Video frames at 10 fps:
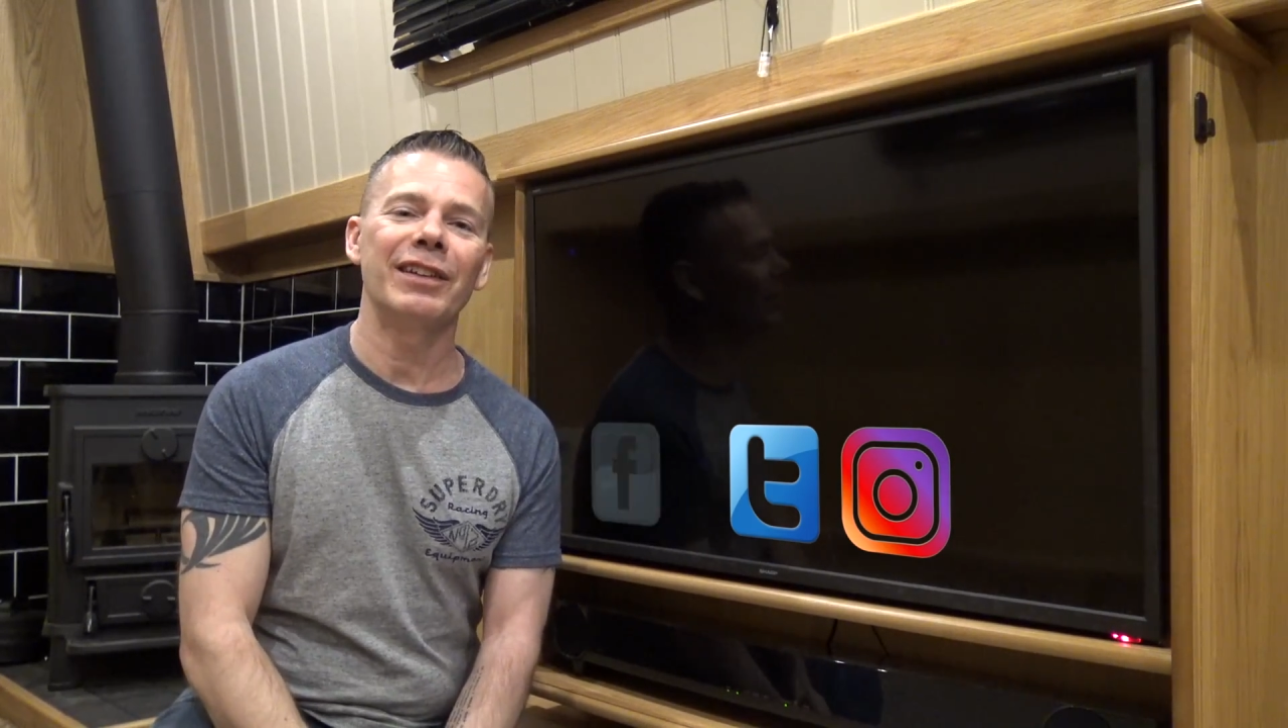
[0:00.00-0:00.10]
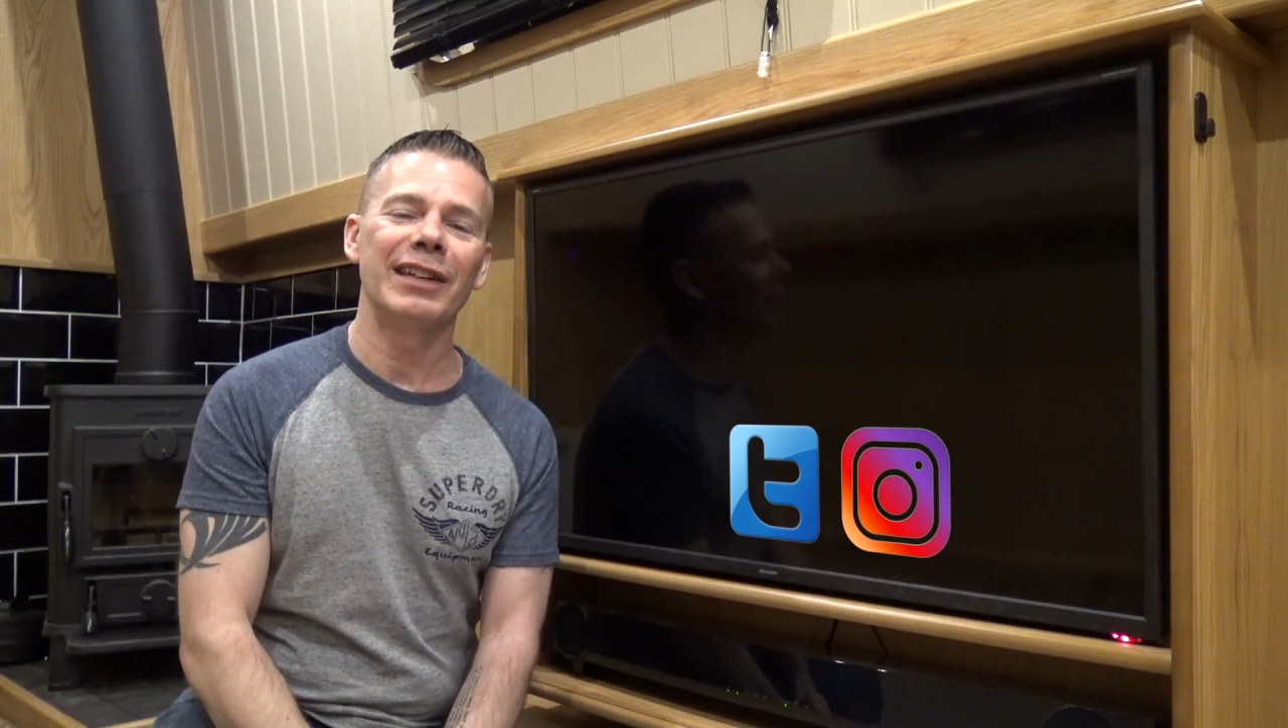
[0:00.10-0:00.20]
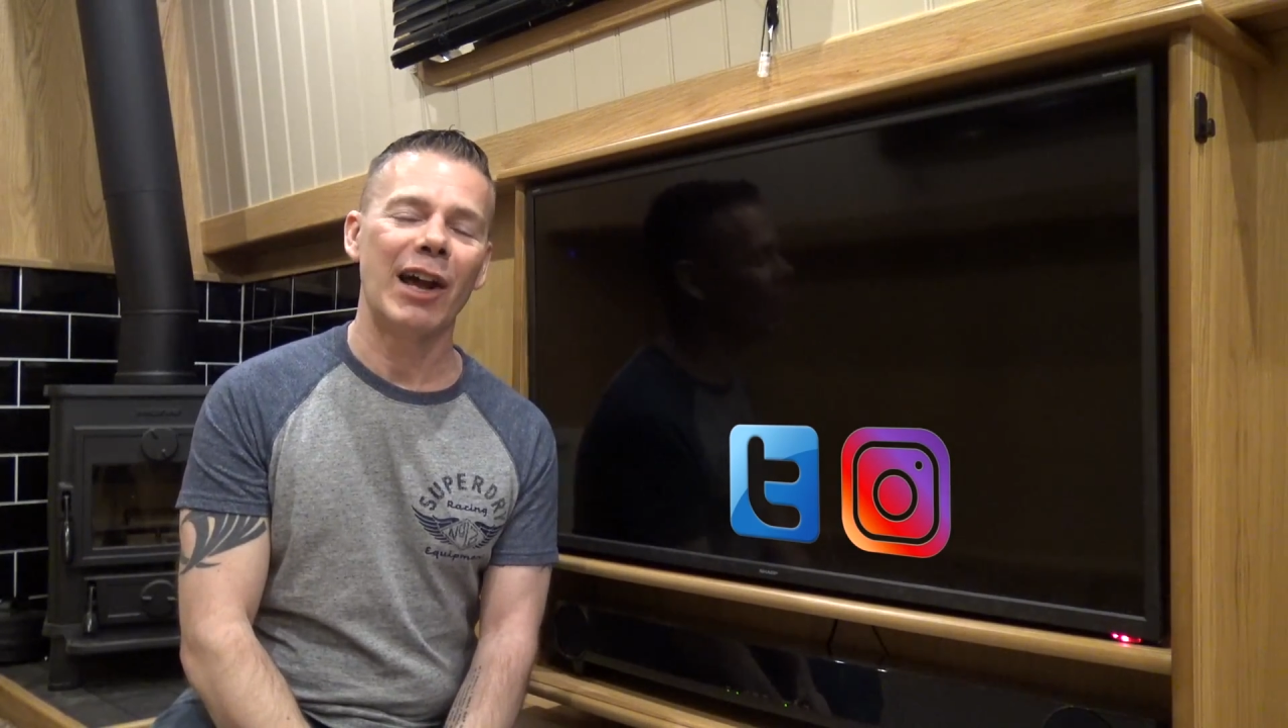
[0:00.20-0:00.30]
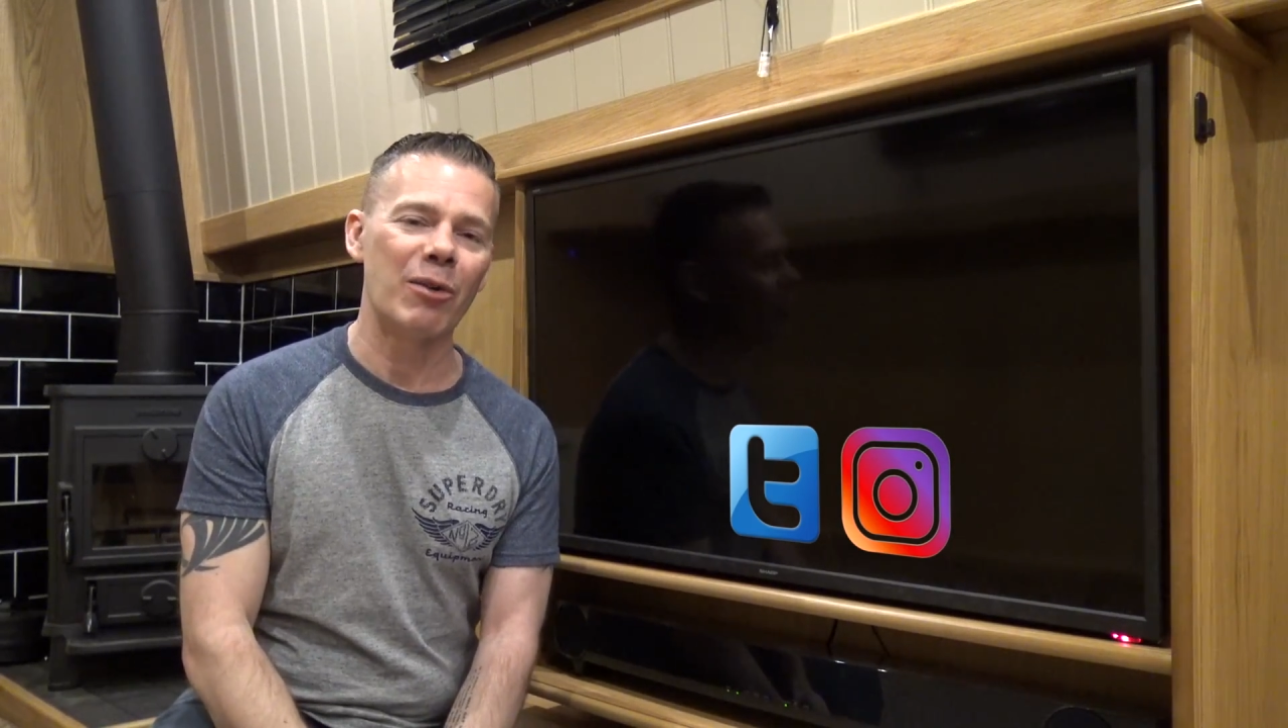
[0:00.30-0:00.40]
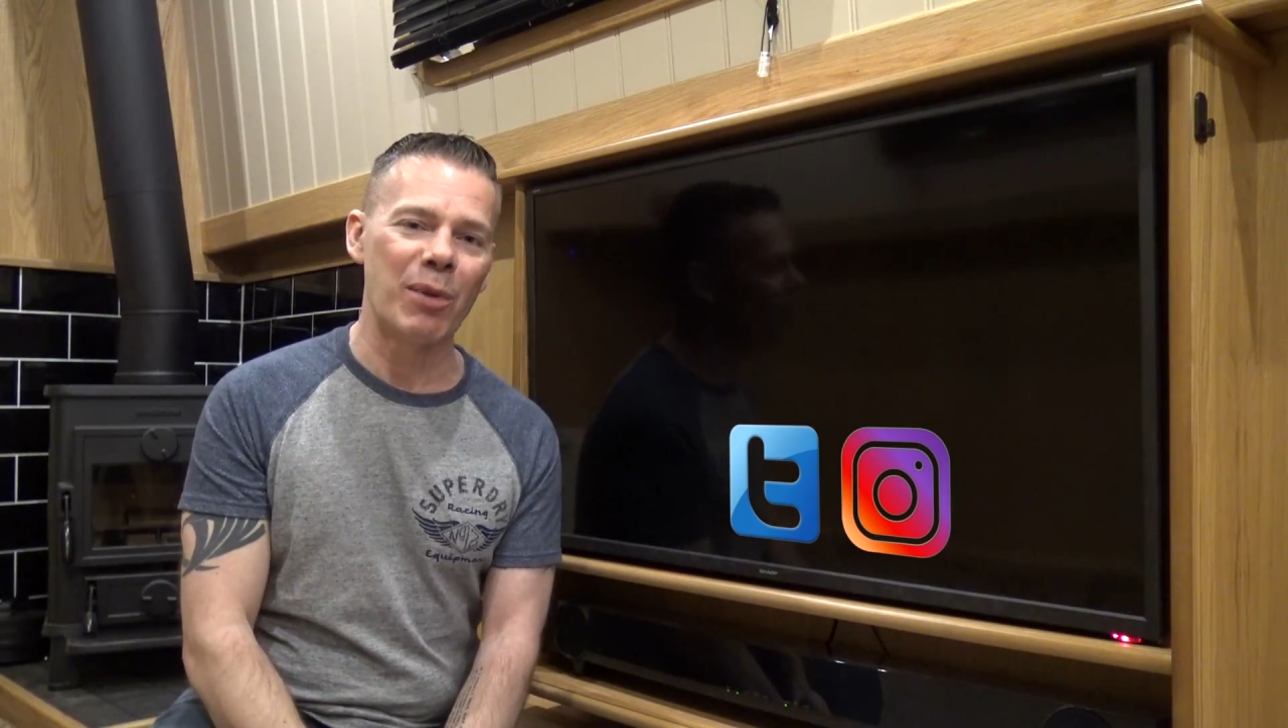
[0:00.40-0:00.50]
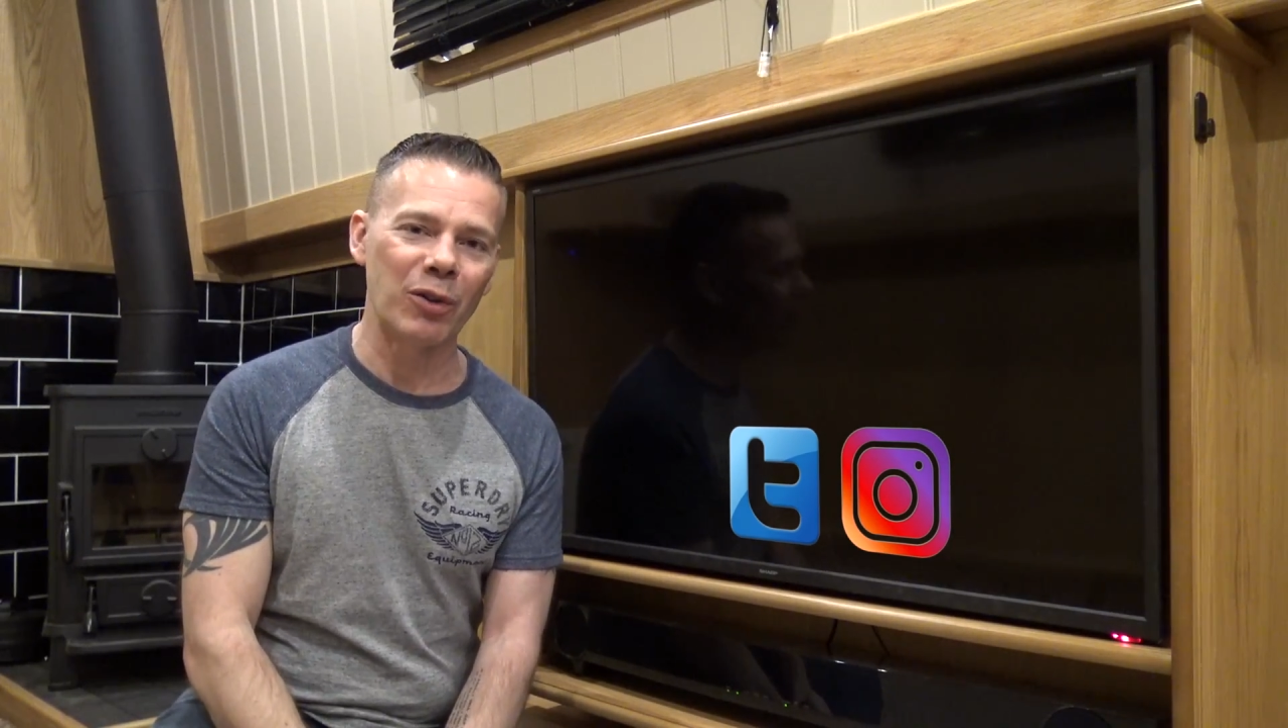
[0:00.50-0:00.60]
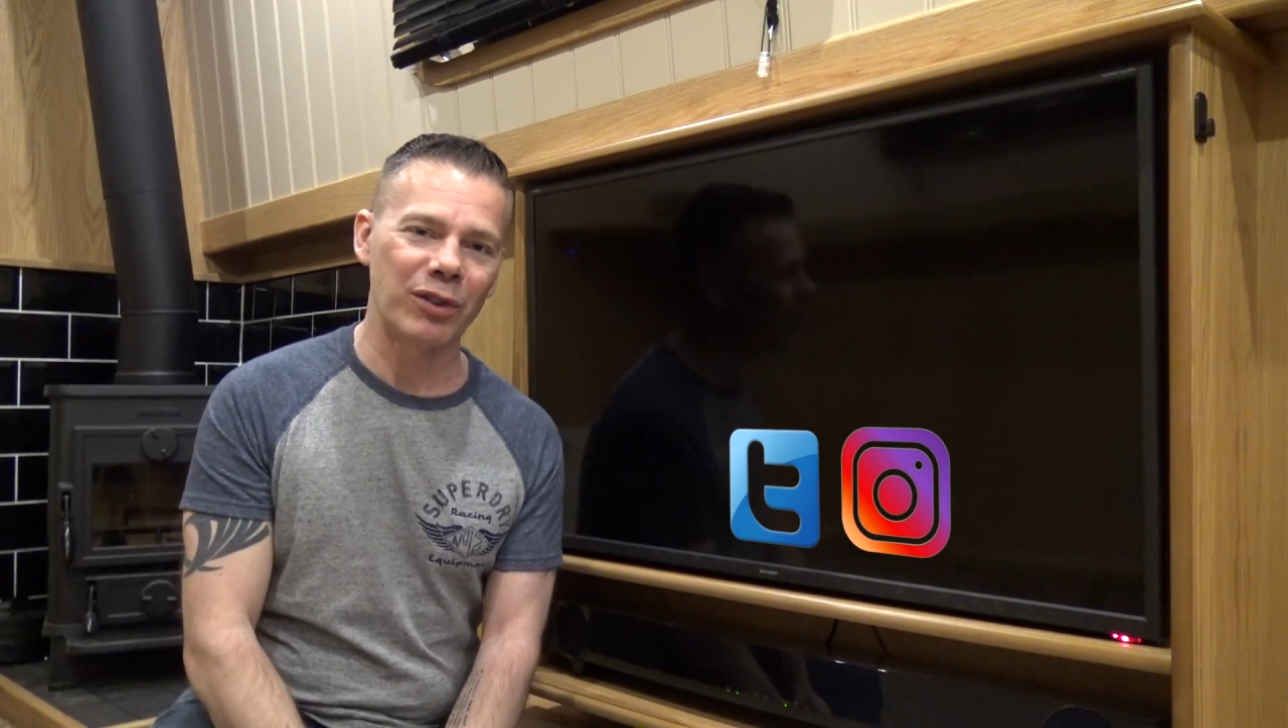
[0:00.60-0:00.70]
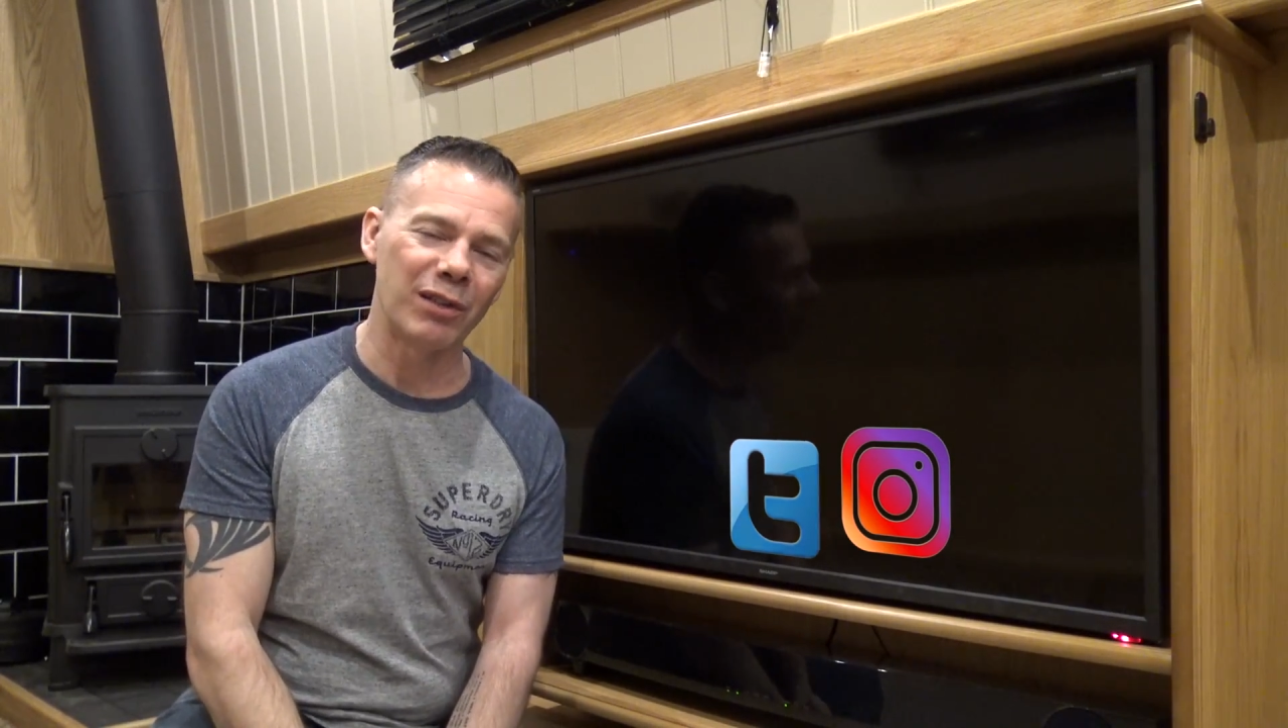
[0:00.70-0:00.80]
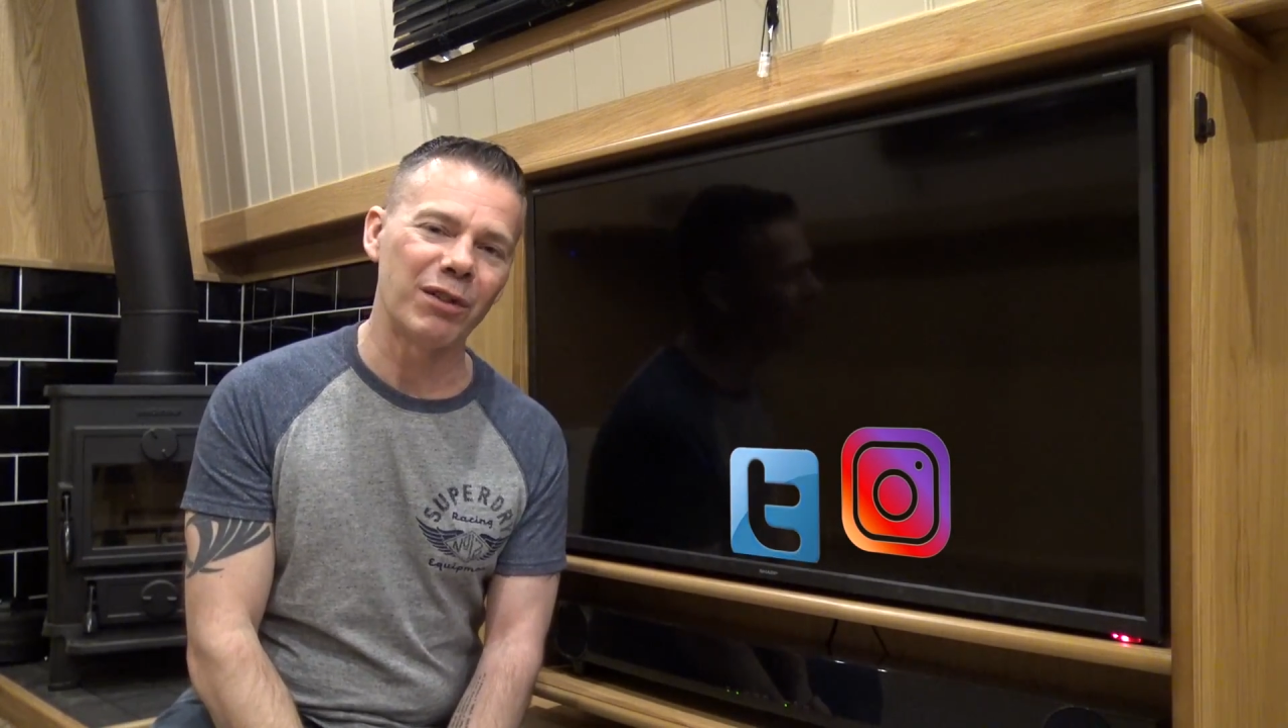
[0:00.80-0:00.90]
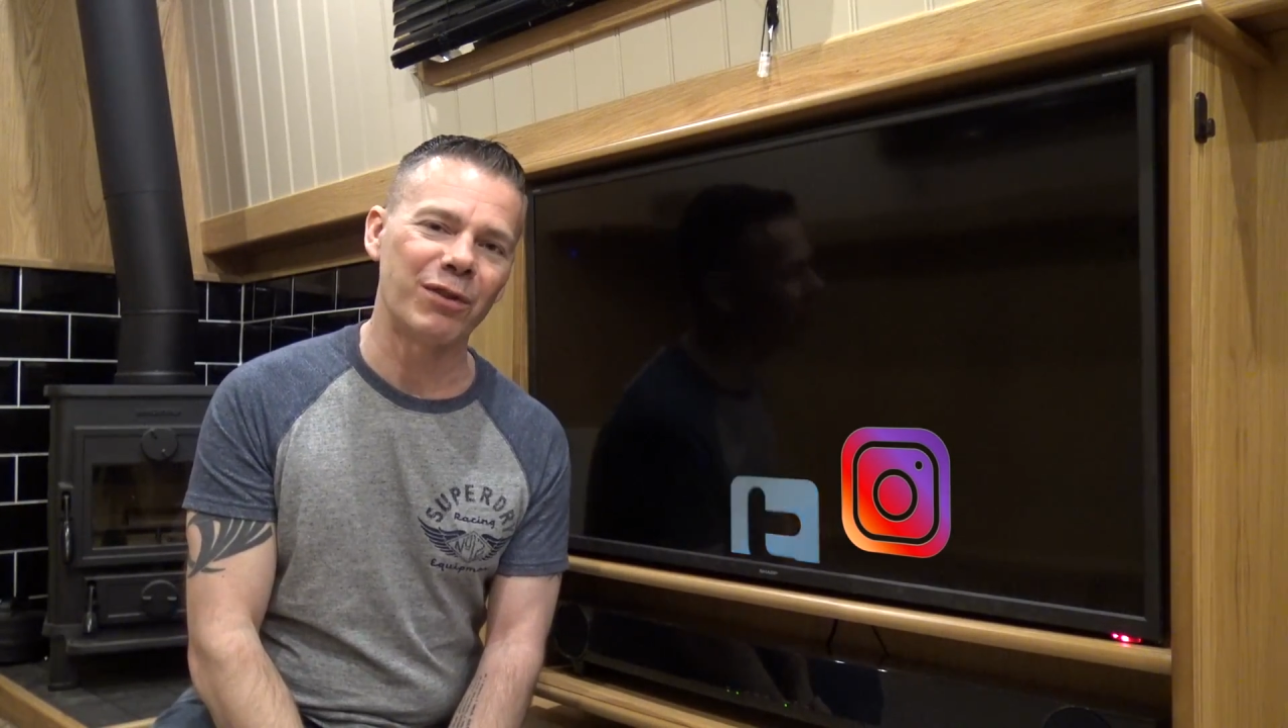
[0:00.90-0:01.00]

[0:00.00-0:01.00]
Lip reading: Narrowboat Silver